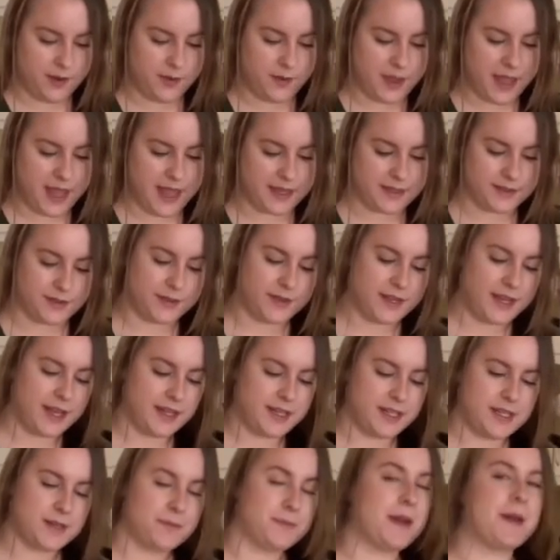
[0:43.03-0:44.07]
Okay, so the
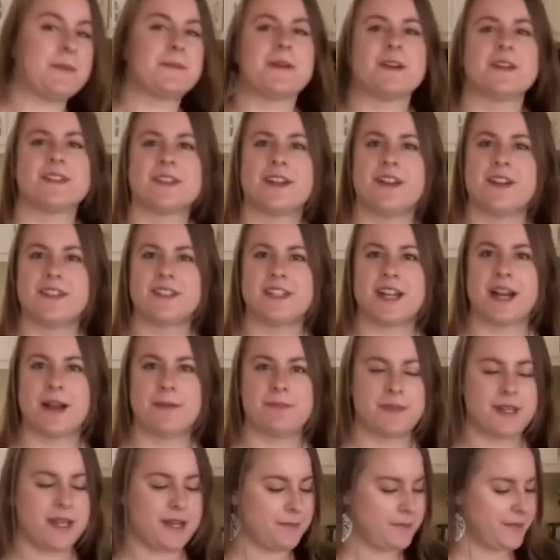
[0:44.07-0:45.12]
onion and pepper is all
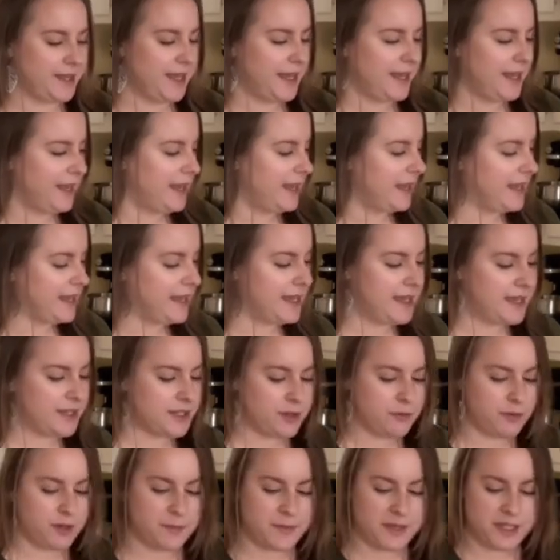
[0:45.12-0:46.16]
chopped up, and
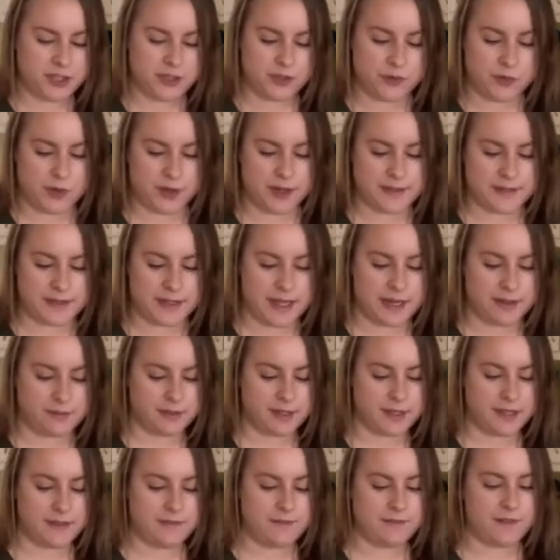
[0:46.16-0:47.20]
you want to make sure it's got a
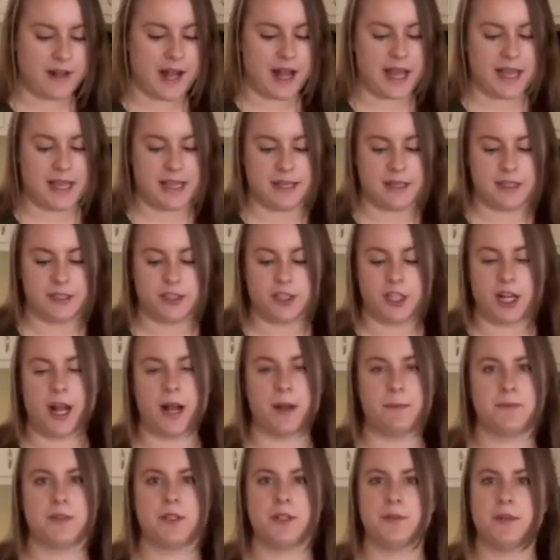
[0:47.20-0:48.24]
really fine
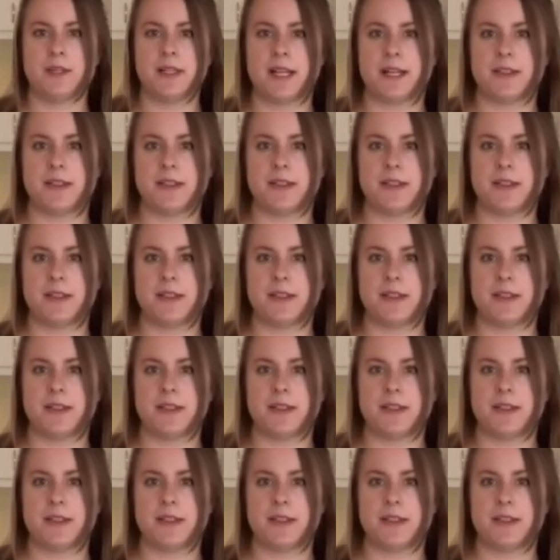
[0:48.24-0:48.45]
chop to it.